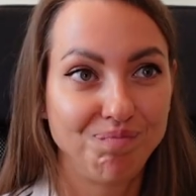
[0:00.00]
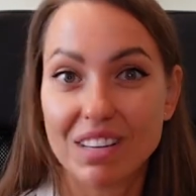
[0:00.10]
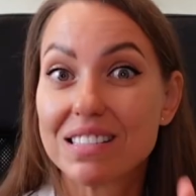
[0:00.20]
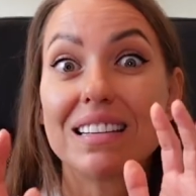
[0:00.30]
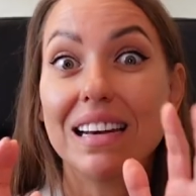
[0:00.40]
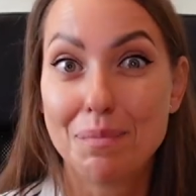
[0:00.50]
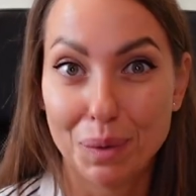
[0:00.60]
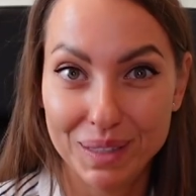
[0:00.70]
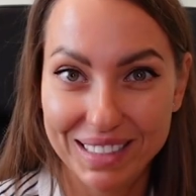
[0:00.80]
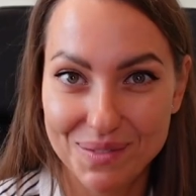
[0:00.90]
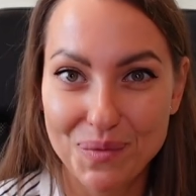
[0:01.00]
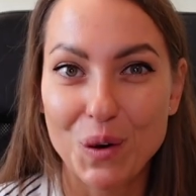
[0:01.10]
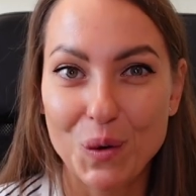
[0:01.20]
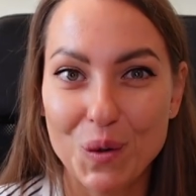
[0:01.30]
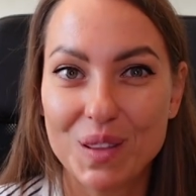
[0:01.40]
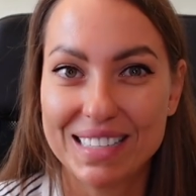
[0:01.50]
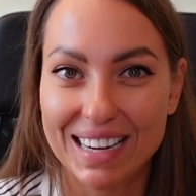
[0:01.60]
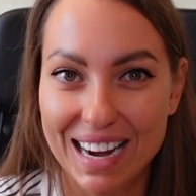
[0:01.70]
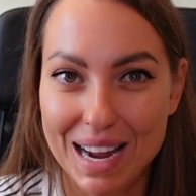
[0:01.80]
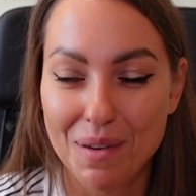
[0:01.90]
Sleep on it all the
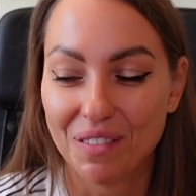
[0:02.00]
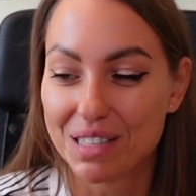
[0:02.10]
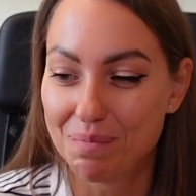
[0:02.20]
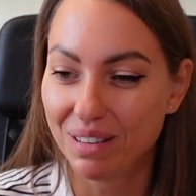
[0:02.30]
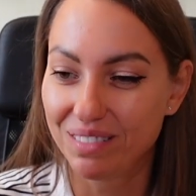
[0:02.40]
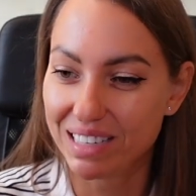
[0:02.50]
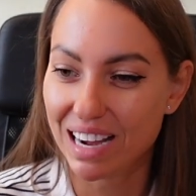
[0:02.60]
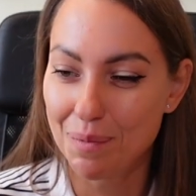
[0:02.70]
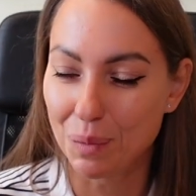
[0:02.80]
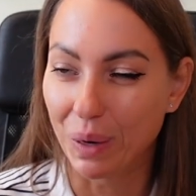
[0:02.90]
time. If it's building up,